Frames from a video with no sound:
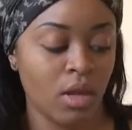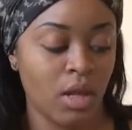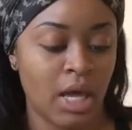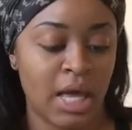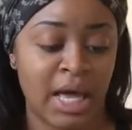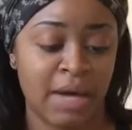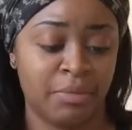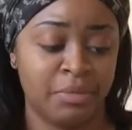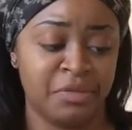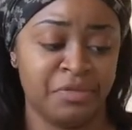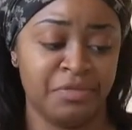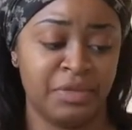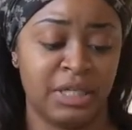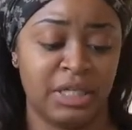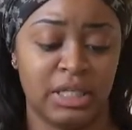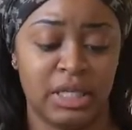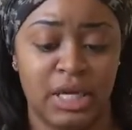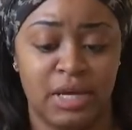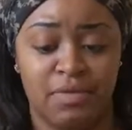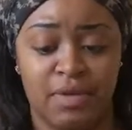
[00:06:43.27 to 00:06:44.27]
so I'm
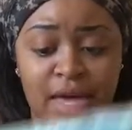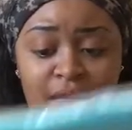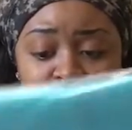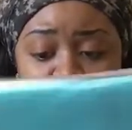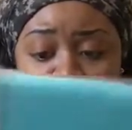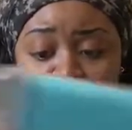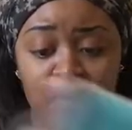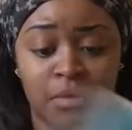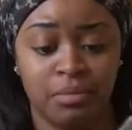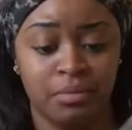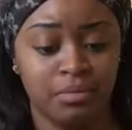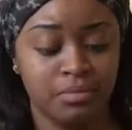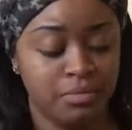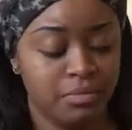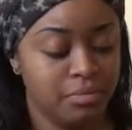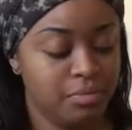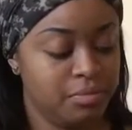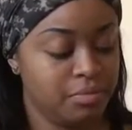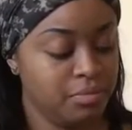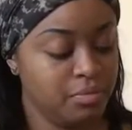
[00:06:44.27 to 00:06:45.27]
gonna leave that there.
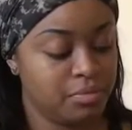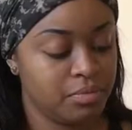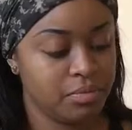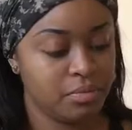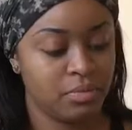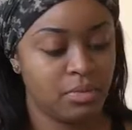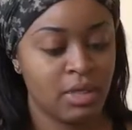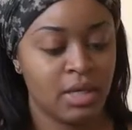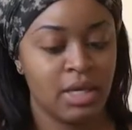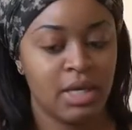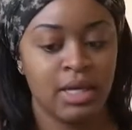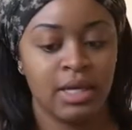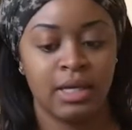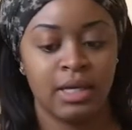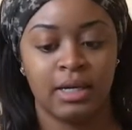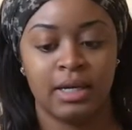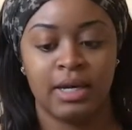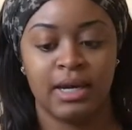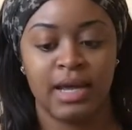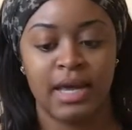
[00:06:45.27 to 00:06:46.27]

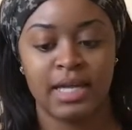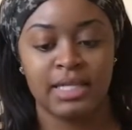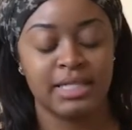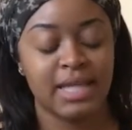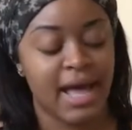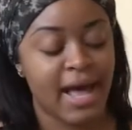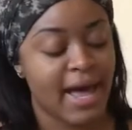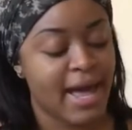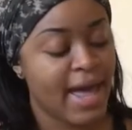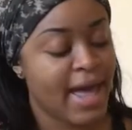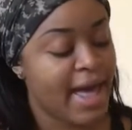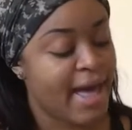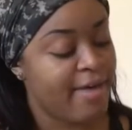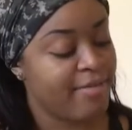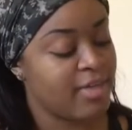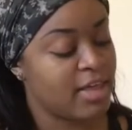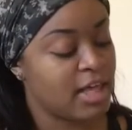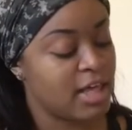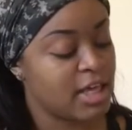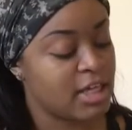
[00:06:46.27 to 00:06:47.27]
Next, I
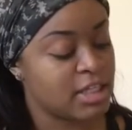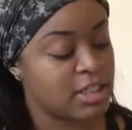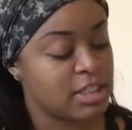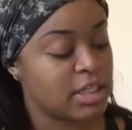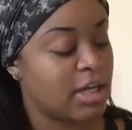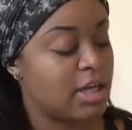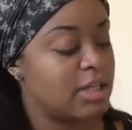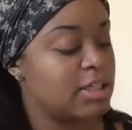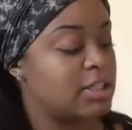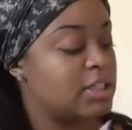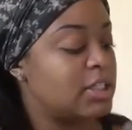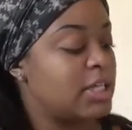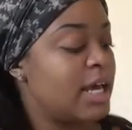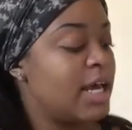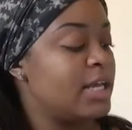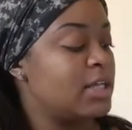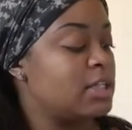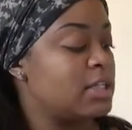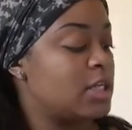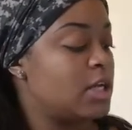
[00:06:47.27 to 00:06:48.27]
have this
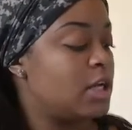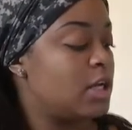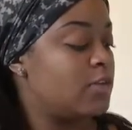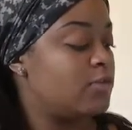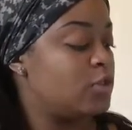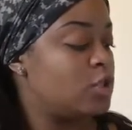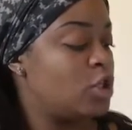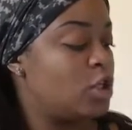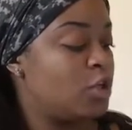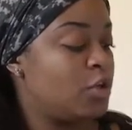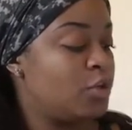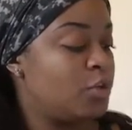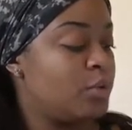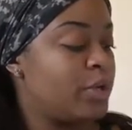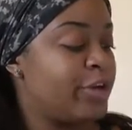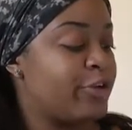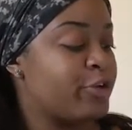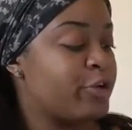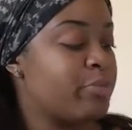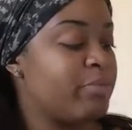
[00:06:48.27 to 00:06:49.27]
set of 2
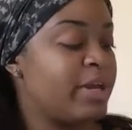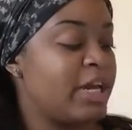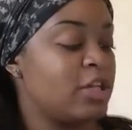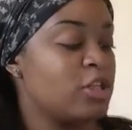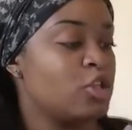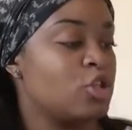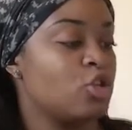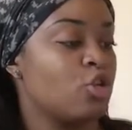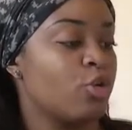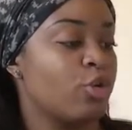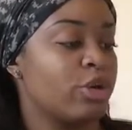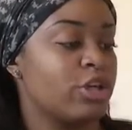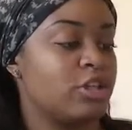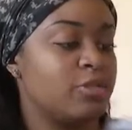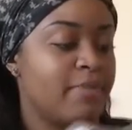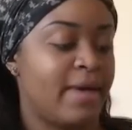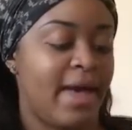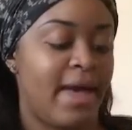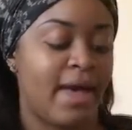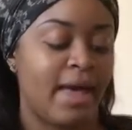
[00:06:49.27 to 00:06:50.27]
underbed
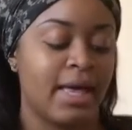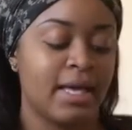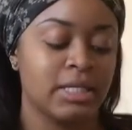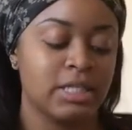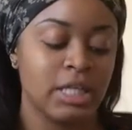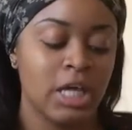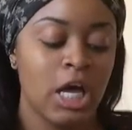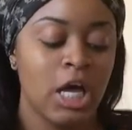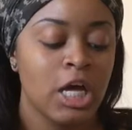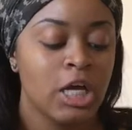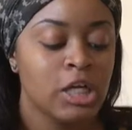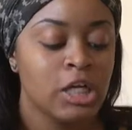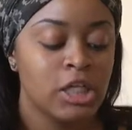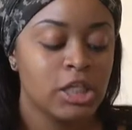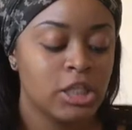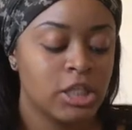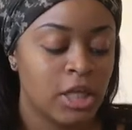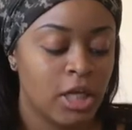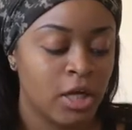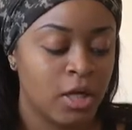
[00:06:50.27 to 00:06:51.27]
storage bags.
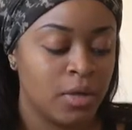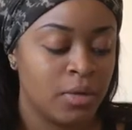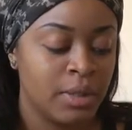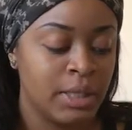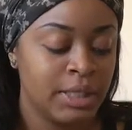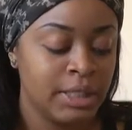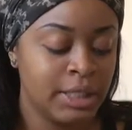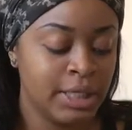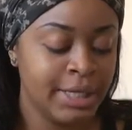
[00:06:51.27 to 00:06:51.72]
So.